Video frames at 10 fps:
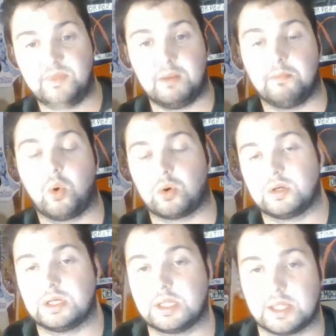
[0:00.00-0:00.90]

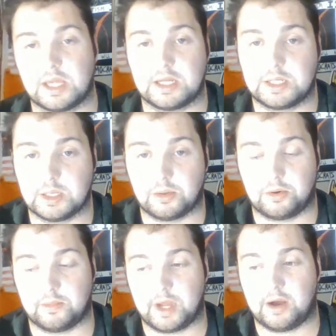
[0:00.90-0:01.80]
important thing to
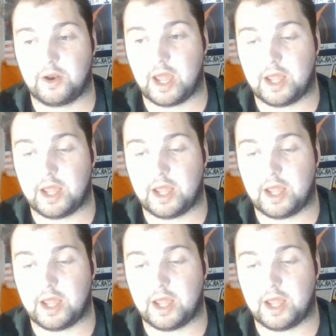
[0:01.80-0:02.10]
learn about,